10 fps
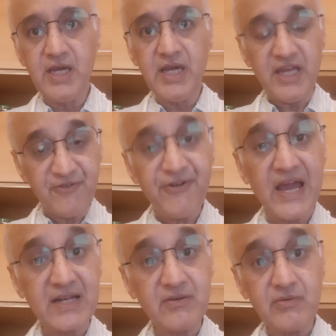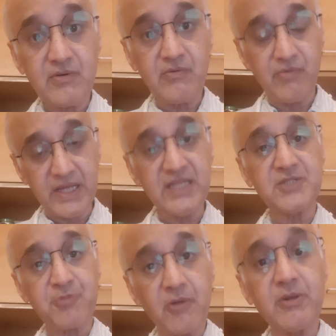In fact, when this
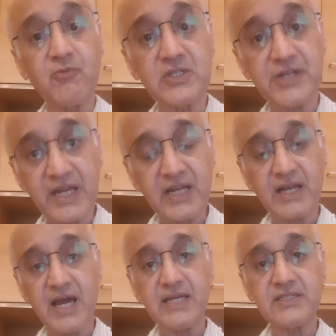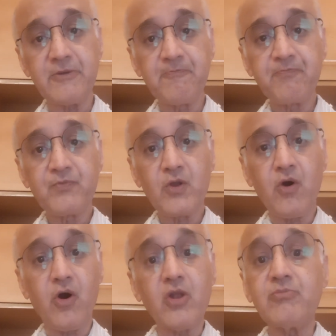problem was recognized,
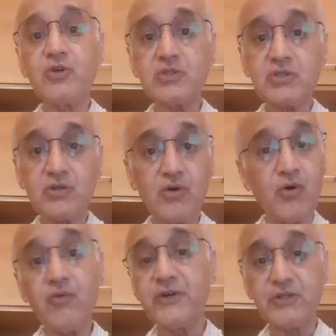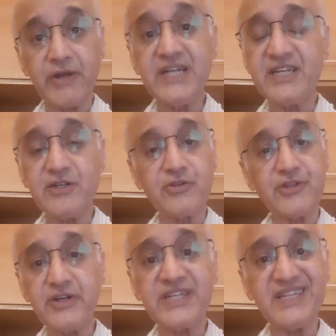almost over 20 to
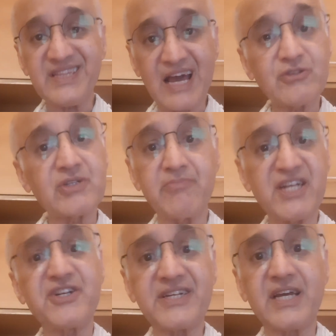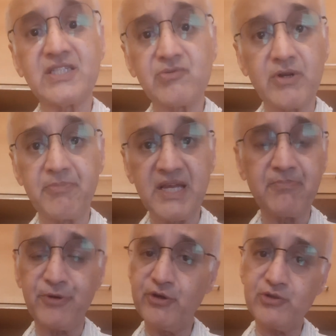30,000 metric tons were being
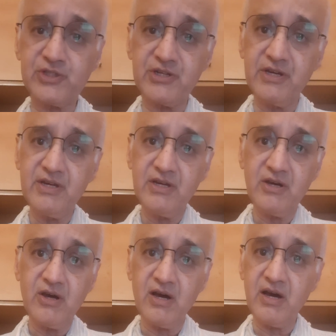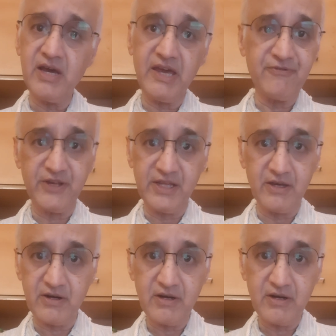produced every year.